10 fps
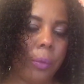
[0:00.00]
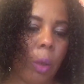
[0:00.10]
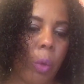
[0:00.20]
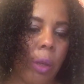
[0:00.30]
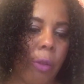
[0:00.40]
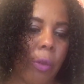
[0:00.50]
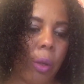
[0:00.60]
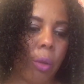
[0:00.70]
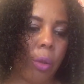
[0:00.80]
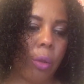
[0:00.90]
Where have I
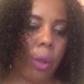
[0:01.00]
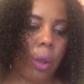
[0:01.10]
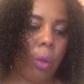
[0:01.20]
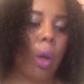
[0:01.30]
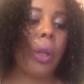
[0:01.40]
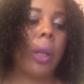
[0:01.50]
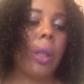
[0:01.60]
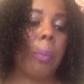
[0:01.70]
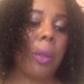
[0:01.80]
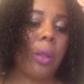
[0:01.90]
got to? Oh yeah,
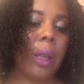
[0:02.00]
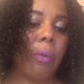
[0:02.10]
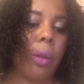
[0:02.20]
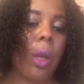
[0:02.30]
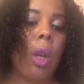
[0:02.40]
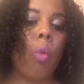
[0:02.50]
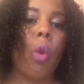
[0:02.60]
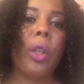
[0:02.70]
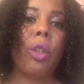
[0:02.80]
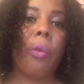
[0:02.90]
number seven.
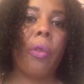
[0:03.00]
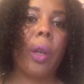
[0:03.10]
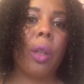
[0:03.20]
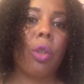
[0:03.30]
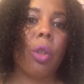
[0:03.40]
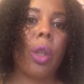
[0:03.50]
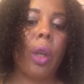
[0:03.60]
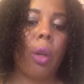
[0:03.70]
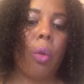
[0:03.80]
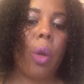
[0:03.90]
What is your financial
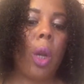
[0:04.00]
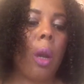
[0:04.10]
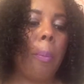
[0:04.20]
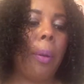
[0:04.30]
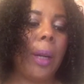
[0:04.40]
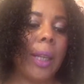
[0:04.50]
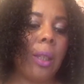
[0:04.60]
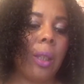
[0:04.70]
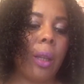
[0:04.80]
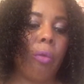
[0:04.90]
goal?
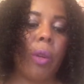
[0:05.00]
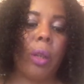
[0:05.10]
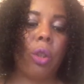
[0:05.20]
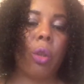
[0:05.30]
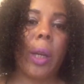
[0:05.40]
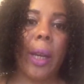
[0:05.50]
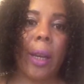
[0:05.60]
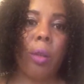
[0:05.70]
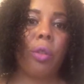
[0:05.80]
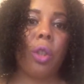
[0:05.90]
Place it around your
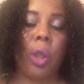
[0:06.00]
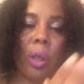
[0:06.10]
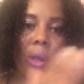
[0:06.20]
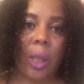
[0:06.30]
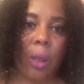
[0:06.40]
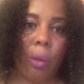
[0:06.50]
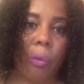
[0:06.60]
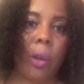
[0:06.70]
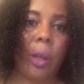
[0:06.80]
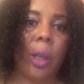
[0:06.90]
house so you can see your
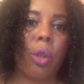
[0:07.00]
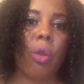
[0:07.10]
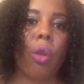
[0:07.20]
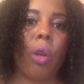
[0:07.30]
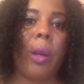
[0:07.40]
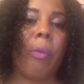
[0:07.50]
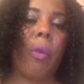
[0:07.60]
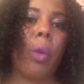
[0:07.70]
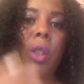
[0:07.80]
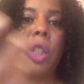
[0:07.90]
financial goal
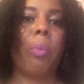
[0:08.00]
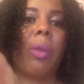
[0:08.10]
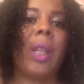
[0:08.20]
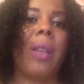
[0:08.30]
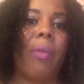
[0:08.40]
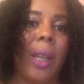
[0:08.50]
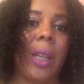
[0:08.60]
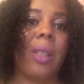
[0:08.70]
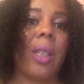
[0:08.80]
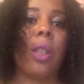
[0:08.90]
everywhere. Just pretend
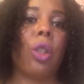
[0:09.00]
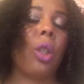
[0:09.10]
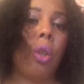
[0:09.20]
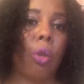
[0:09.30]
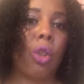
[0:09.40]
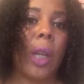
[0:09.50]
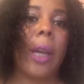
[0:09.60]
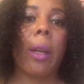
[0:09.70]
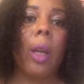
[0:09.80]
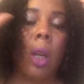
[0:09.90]
that is actually your
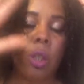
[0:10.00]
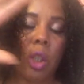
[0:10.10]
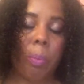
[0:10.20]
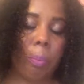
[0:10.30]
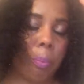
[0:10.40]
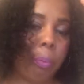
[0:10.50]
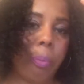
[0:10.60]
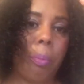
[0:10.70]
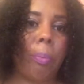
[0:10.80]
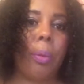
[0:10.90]
check. Just
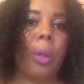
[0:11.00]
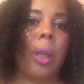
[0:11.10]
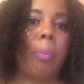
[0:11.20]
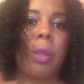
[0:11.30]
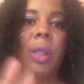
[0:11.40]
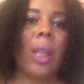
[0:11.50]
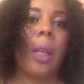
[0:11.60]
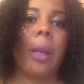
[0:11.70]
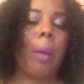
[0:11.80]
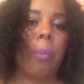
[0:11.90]
put it,
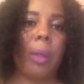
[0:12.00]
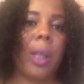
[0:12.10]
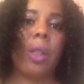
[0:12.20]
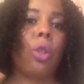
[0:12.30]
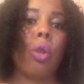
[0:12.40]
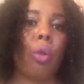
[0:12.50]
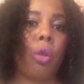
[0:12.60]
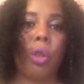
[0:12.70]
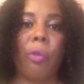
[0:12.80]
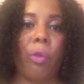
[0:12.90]
stick up, and that's
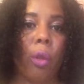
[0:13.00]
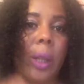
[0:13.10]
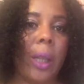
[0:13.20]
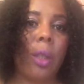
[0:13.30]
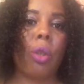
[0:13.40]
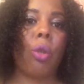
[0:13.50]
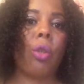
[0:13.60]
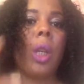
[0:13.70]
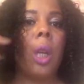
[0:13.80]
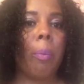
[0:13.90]
yours. You've got it, it's
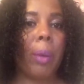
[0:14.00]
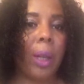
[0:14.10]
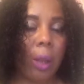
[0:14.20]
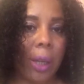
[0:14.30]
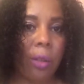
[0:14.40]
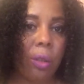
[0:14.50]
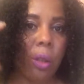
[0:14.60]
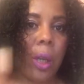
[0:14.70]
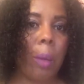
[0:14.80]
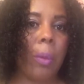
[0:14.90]
yours. But it has to
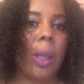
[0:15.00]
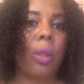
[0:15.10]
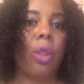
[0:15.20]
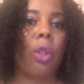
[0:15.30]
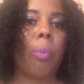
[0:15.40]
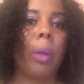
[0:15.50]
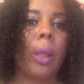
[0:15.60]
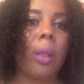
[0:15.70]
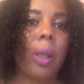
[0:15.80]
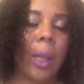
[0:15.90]
come into your
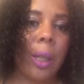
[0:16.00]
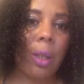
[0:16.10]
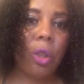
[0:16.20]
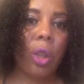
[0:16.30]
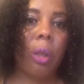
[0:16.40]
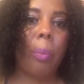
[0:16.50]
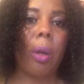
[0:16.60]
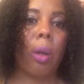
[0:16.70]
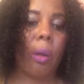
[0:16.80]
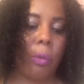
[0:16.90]
mindset, and it's just a
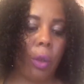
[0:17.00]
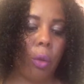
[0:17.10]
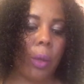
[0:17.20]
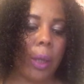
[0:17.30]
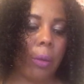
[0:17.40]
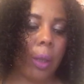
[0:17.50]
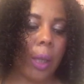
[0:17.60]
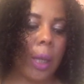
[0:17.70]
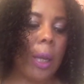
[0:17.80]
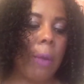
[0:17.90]
part of you now,
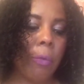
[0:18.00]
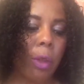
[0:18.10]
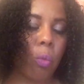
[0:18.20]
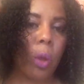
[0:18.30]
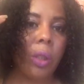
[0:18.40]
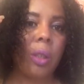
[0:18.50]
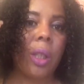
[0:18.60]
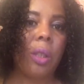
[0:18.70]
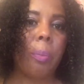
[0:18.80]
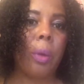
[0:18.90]
okay? But once
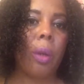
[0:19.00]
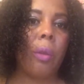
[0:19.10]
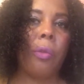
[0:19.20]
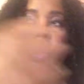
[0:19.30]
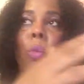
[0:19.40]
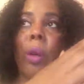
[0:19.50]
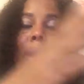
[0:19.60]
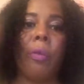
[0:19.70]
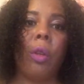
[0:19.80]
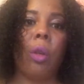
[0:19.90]
that's a part of you,
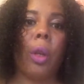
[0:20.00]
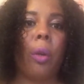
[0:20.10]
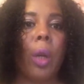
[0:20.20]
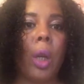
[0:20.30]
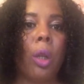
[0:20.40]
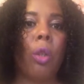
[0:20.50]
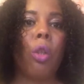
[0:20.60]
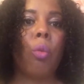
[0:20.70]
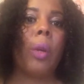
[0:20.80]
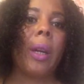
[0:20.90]
wherever you go,
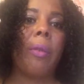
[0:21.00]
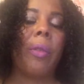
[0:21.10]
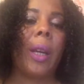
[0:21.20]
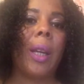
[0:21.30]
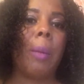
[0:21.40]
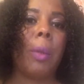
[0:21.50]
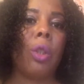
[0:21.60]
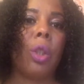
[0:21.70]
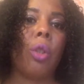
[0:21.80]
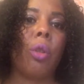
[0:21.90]
you will have that
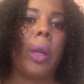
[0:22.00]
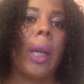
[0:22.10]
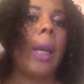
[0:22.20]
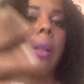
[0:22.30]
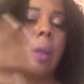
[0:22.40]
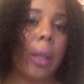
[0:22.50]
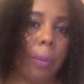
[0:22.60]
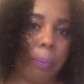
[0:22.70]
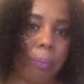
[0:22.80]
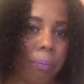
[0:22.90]
image in your head, and